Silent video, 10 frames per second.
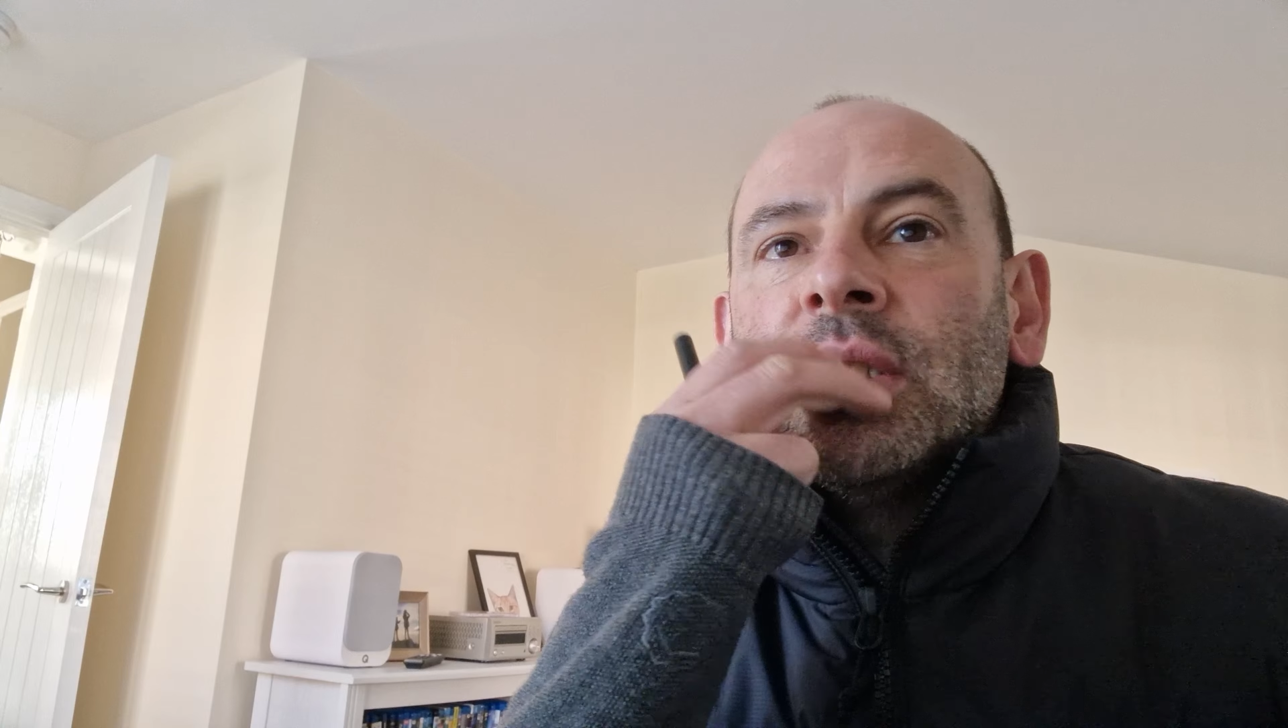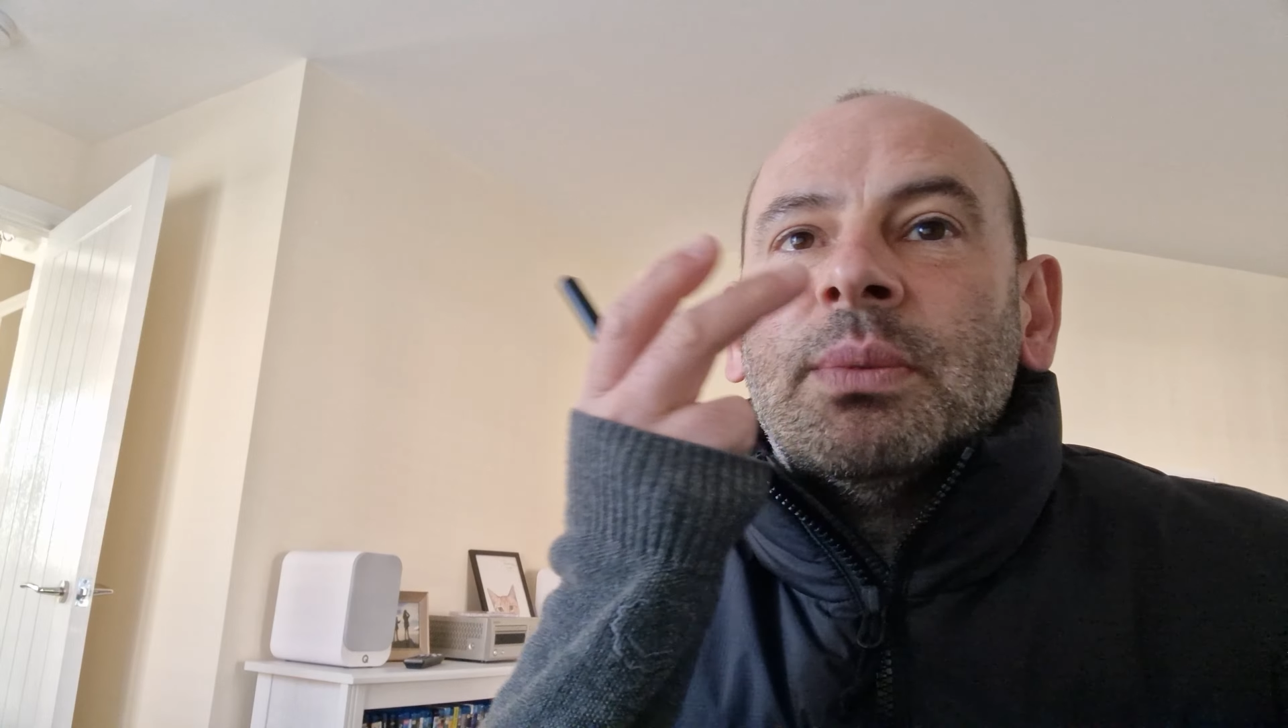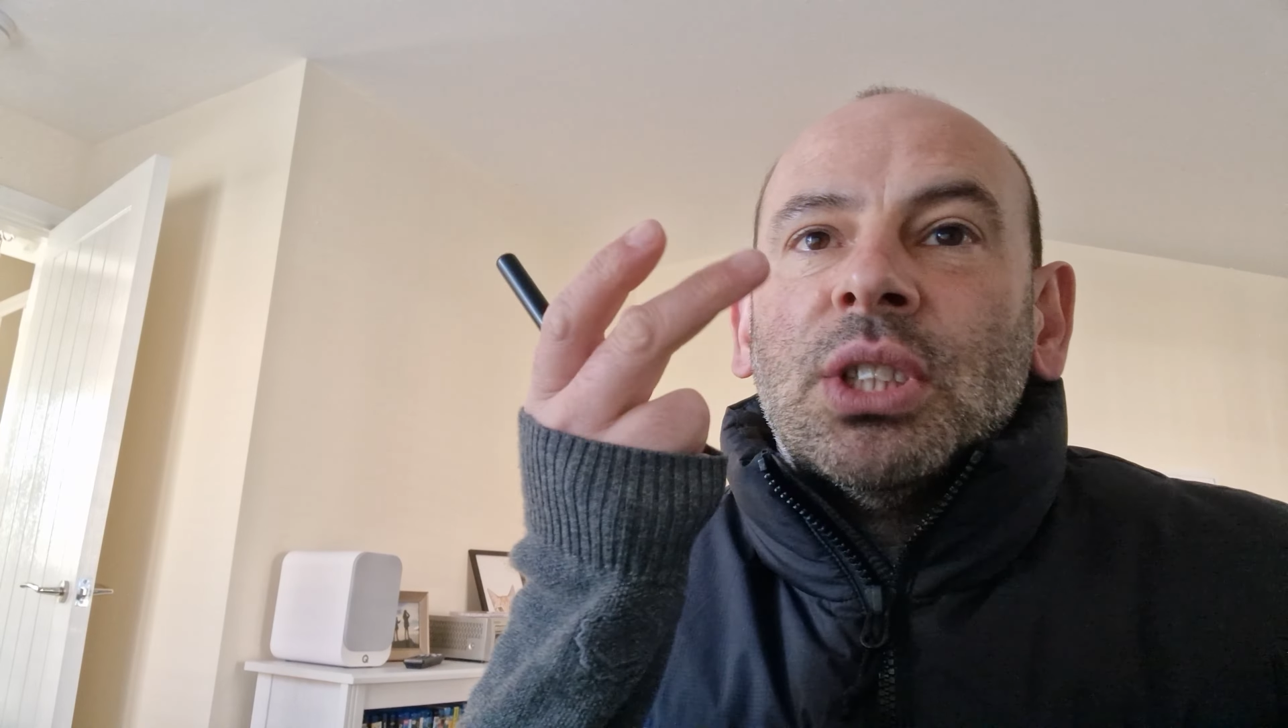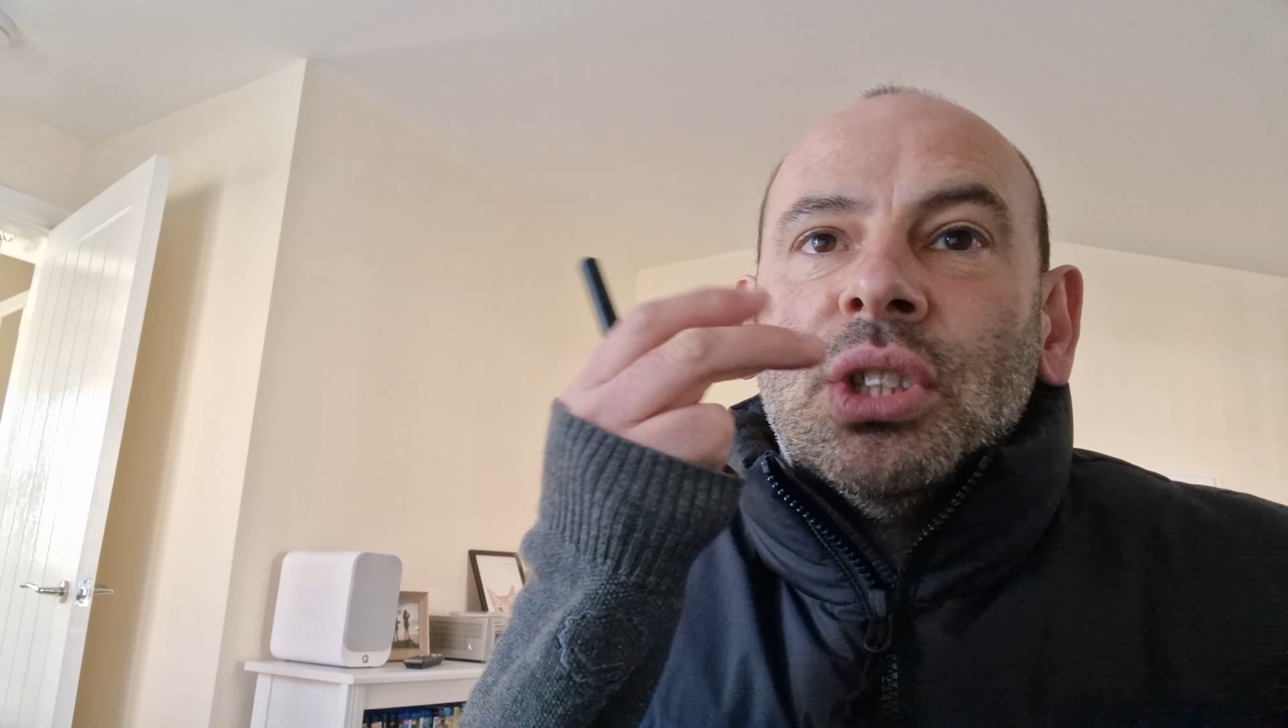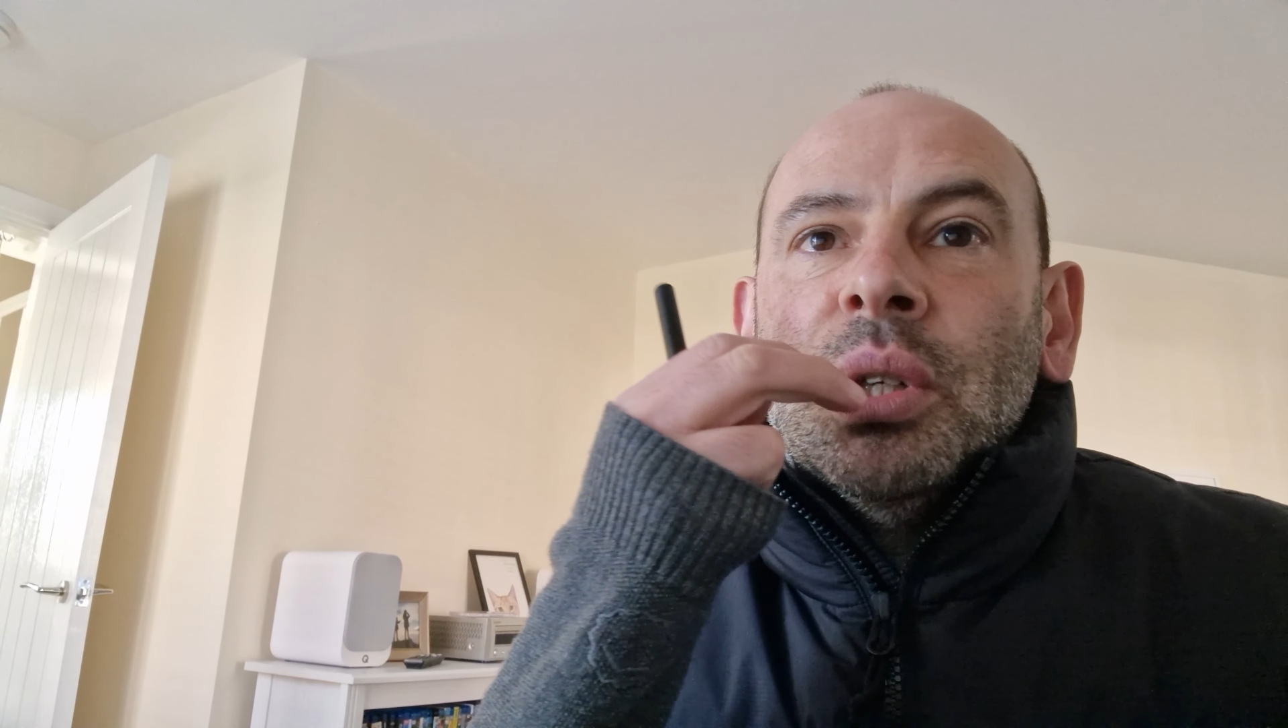It's
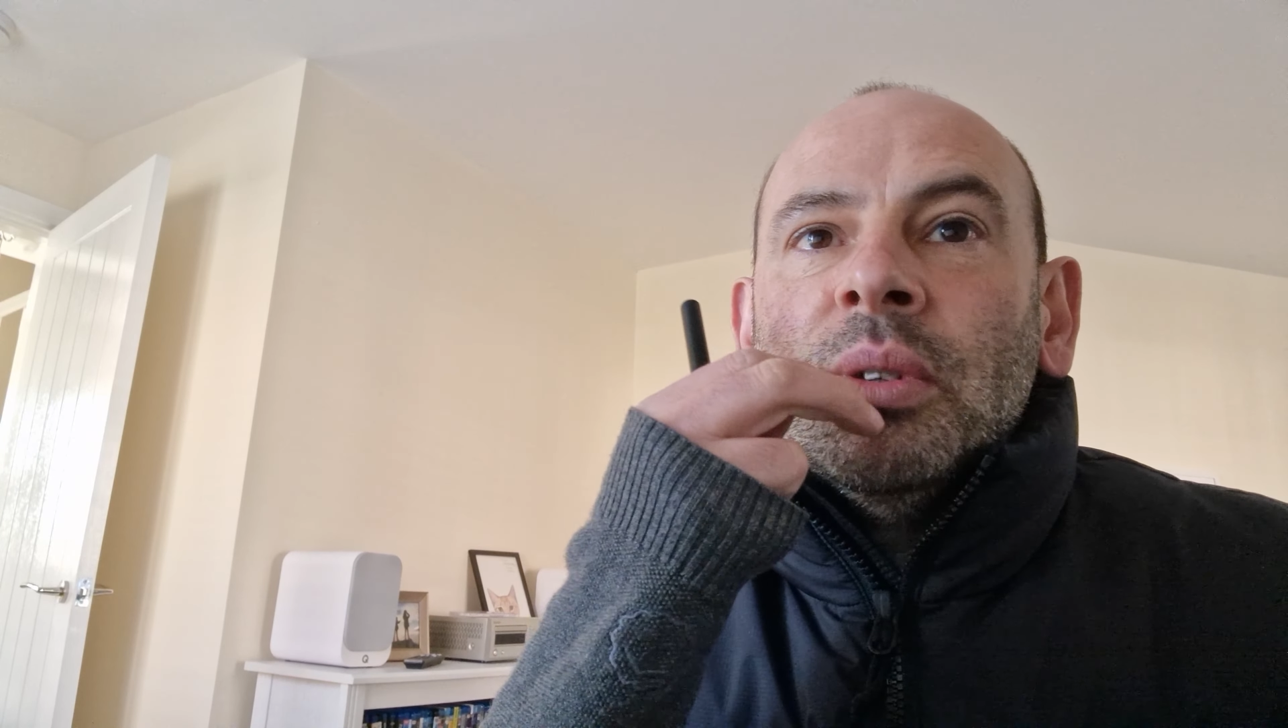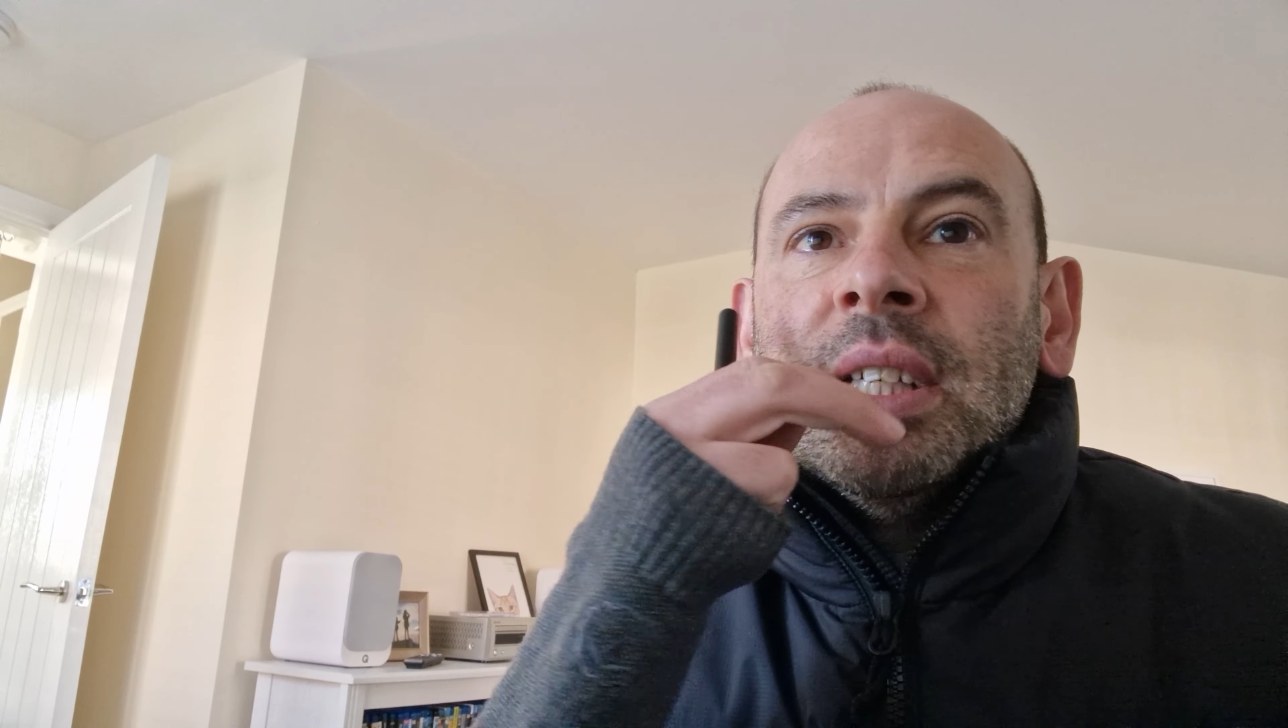obviously 2